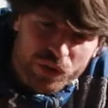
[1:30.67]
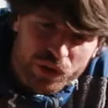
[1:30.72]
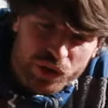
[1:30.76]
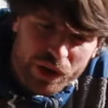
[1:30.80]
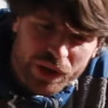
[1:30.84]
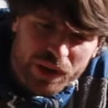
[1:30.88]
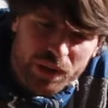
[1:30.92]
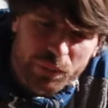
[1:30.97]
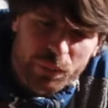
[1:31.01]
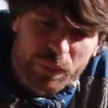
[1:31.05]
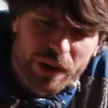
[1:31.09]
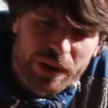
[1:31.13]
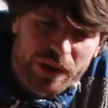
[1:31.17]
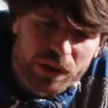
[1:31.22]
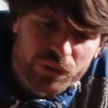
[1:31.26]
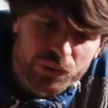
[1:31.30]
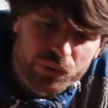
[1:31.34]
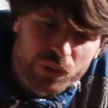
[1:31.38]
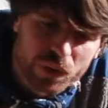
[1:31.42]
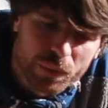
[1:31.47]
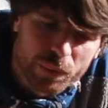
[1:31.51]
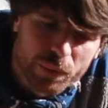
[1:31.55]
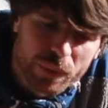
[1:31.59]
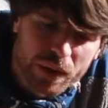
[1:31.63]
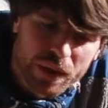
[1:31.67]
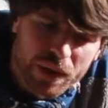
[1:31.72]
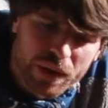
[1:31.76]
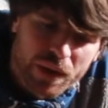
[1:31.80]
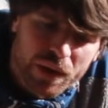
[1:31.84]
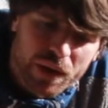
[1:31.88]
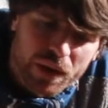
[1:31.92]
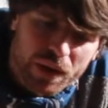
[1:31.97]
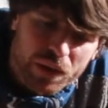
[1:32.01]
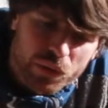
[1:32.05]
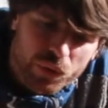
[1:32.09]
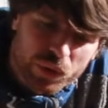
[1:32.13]
shackle made from
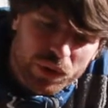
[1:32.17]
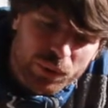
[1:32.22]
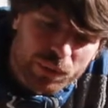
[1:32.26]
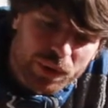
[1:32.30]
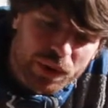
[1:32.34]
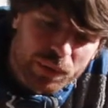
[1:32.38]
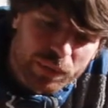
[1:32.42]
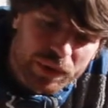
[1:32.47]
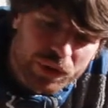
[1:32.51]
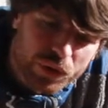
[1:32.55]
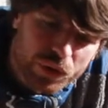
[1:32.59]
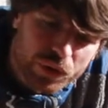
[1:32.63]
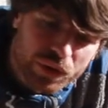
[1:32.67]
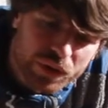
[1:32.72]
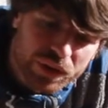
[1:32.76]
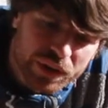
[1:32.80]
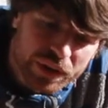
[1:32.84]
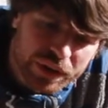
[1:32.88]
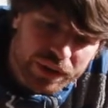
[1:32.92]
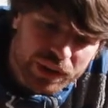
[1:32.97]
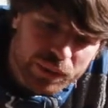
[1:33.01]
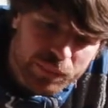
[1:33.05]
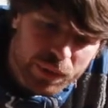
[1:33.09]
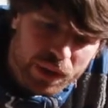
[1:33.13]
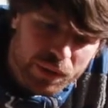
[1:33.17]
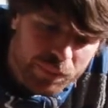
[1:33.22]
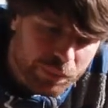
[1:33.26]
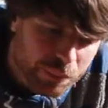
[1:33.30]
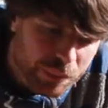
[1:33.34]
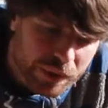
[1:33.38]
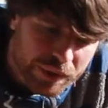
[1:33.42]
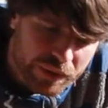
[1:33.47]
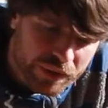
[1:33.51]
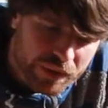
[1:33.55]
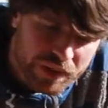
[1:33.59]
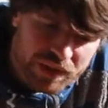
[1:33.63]
3mm Dyneema,
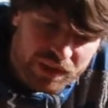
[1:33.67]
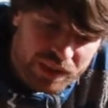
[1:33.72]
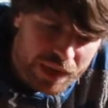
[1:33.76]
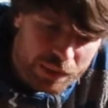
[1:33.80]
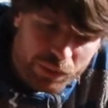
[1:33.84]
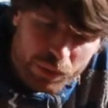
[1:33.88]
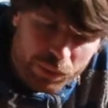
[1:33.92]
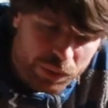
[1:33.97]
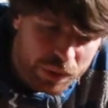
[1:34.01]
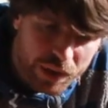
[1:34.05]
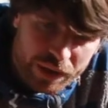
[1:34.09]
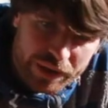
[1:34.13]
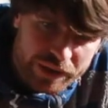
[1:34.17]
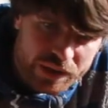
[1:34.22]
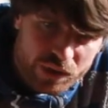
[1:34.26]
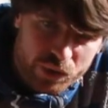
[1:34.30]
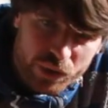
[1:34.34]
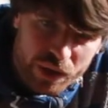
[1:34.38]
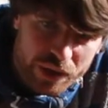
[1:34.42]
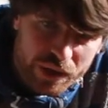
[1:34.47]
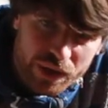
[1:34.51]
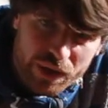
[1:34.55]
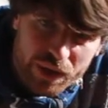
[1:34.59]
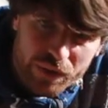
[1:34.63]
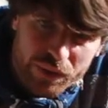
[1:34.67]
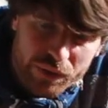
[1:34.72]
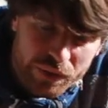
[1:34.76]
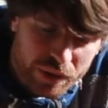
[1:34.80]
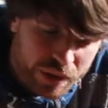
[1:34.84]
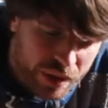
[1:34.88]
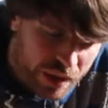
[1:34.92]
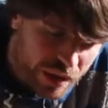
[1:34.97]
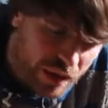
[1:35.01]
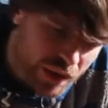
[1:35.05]
but the same applies to any other